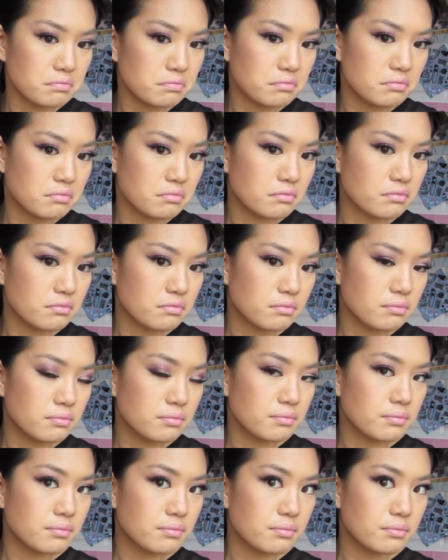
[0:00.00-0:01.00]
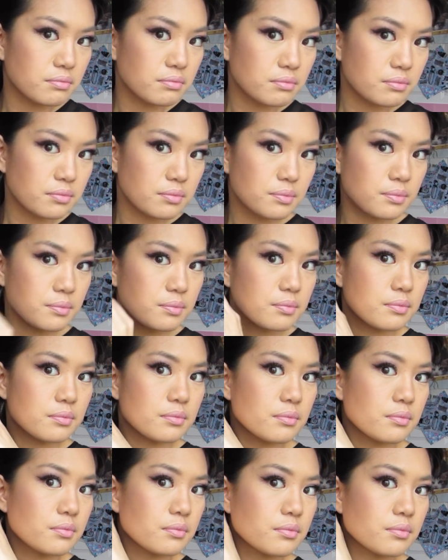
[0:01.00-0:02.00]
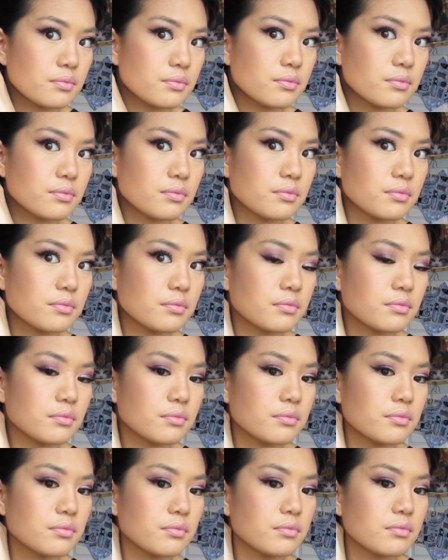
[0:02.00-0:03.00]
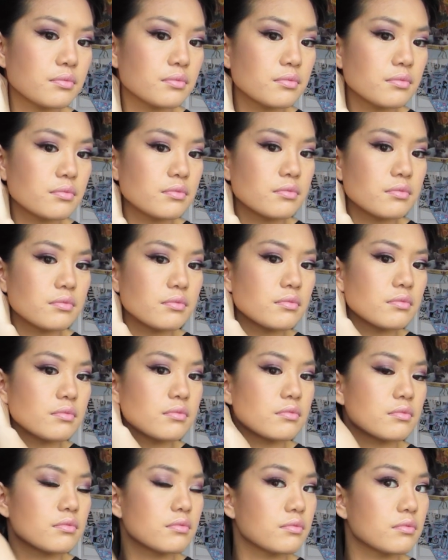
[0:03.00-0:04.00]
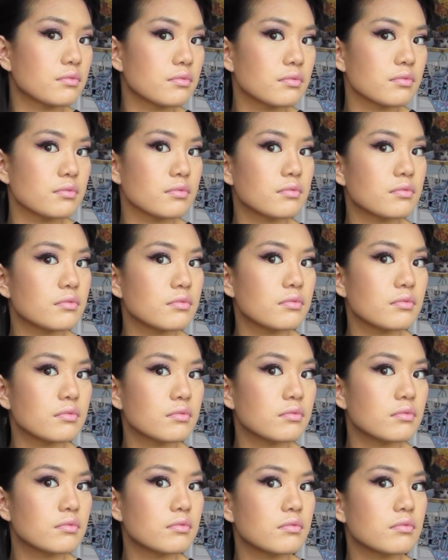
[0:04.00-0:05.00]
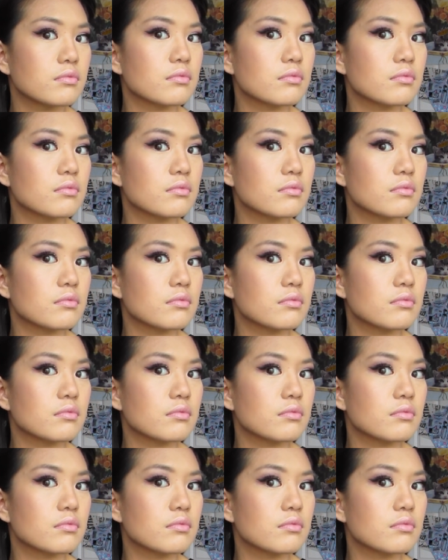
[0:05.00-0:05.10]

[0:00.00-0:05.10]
Nobody speaks.